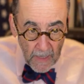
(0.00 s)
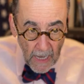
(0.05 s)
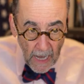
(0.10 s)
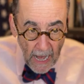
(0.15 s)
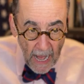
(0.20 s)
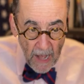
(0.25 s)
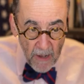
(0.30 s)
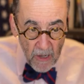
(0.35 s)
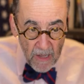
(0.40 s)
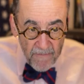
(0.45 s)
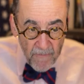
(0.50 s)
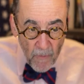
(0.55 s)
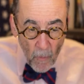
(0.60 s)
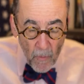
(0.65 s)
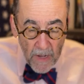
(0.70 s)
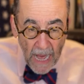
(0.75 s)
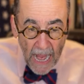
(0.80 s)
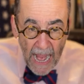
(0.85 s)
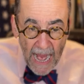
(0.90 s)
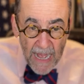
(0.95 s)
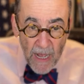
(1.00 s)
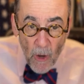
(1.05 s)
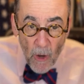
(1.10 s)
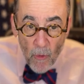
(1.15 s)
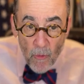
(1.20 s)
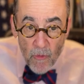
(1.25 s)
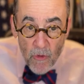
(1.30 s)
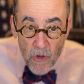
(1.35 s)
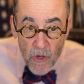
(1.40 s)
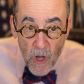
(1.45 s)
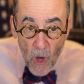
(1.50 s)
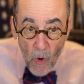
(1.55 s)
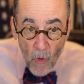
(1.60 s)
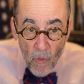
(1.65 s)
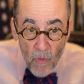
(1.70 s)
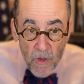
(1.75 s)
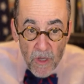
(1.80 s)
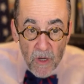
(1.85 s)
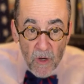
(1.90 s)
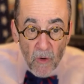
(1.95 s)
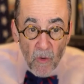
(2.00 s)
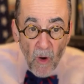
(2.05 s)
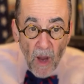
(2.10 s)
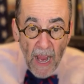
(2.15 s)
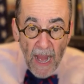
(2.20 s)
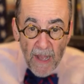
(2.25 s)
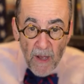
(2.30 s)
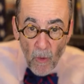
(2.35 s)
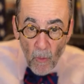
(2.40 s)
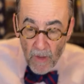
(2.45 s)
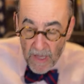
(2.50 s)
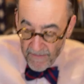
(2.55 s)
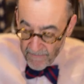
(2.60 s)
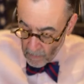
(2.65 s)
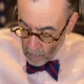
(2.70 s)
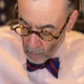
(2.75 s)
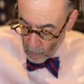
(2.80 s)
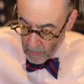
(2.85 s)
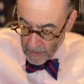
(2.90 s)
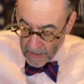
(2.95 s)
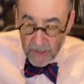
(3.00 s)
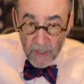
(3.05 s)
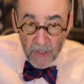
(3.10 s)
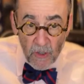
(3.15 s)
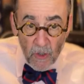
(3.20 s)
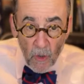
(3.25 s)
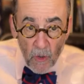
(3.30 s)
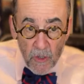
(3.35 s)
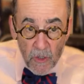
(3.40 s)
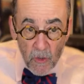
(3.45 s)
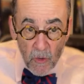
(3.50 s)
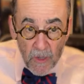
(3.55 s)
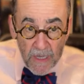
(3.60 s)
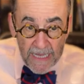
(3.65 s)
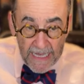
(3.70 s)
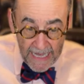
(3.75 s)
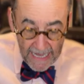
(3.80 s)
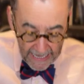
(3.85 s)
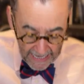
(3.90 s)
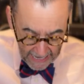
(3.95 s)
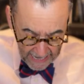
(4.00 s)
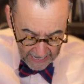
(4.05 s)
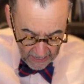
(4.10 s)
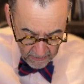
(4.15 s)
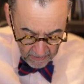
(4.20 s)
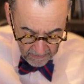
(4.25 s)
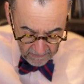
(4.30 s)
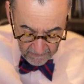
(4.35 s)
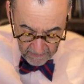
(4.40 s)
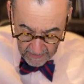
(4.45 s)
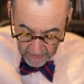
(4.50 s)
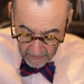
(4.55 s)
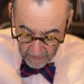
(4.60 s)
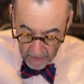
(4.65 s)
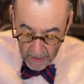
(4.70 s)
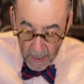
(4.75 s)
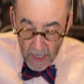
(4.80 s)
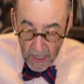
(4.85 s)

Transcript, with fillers: I don't even want to, I don't know you. I don't even want to know you. Get out of here.